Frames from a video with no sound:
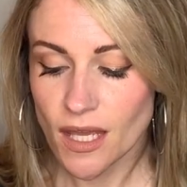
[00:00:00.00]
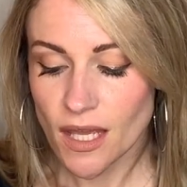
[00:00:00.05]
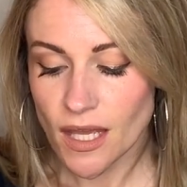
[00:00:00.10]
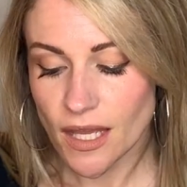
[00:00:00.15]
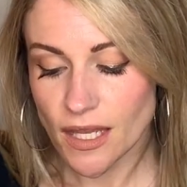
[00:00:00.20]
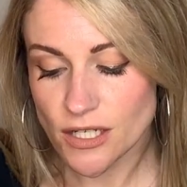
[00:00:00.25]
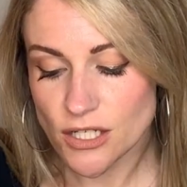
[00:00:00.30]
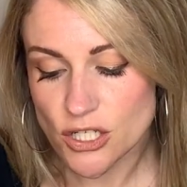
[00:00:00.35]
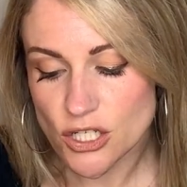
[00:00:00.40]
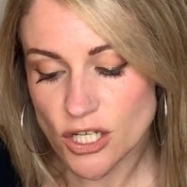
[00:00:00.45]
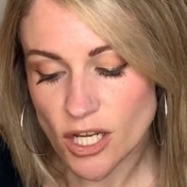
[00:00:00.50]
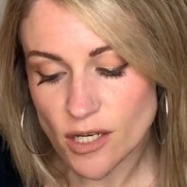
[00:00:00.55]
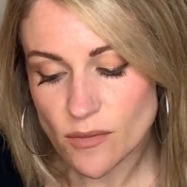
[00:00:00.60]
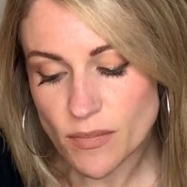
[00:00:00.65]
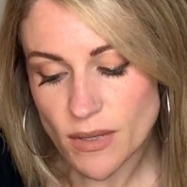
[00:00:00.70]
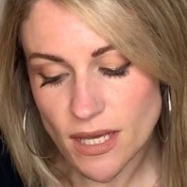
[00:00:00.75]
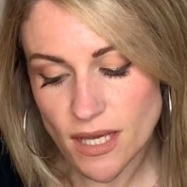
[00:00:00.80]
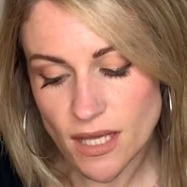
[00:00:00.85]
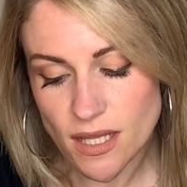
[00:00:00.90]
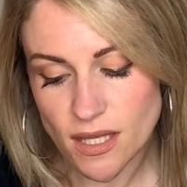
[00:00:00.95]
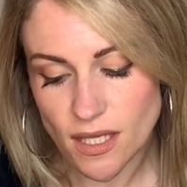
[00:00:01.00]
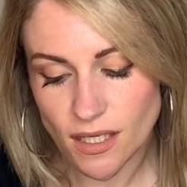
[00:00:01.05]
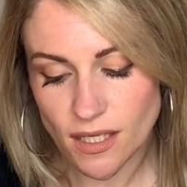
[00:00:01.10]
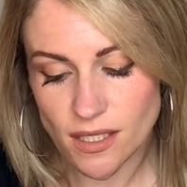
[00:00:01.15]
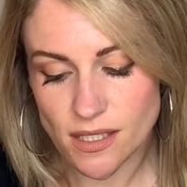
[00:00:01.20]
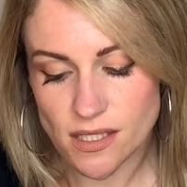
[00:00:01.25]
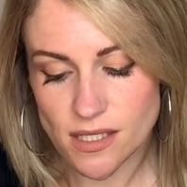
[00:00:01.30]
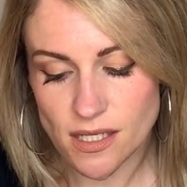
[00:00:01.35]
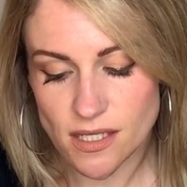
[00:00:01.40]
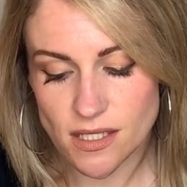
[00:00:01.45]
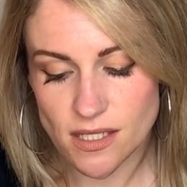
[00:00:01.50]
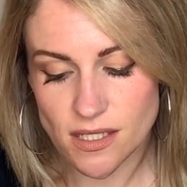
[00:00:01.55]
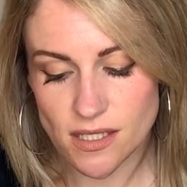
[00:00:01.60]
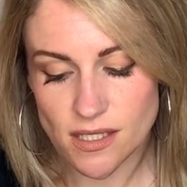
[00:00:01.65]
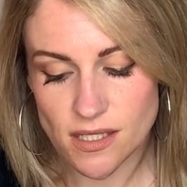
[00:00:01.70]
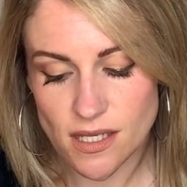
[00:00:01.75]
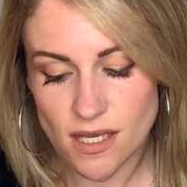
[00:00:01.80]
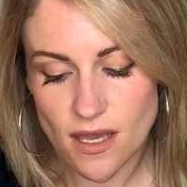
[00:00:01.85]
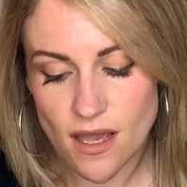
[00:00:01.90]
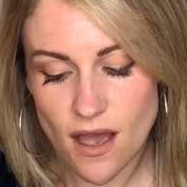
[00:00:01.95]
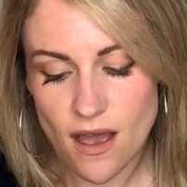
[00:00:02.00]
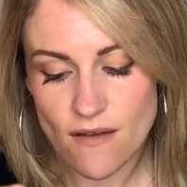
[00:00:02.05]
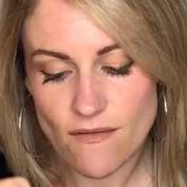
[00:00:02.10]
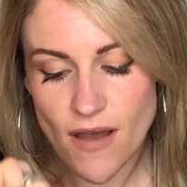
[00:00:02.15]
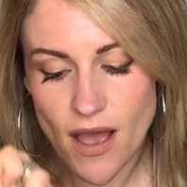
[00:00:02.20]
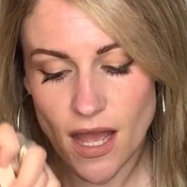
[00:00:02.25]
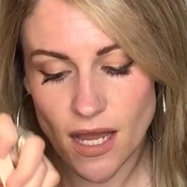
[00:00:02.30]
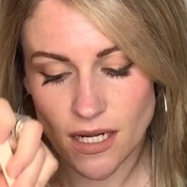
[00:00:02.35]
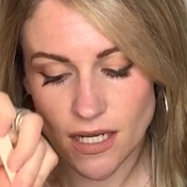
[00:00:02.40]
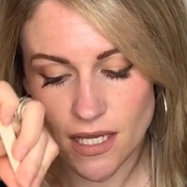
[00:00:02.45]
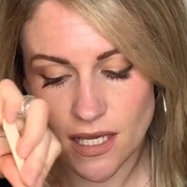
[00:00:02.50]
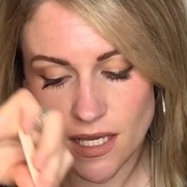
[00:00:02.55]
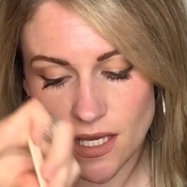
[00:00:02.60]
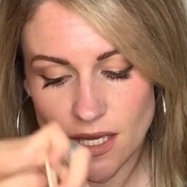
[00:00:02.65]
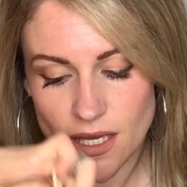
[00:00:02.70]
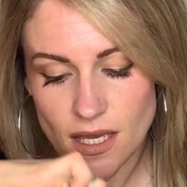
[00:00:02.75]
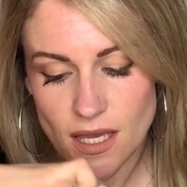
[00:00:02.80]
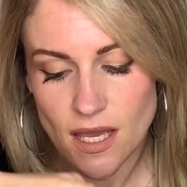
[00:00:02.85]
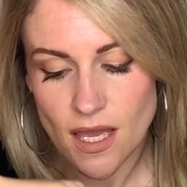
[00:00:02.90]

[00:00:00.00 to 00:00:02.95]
It should be the consistency of honey,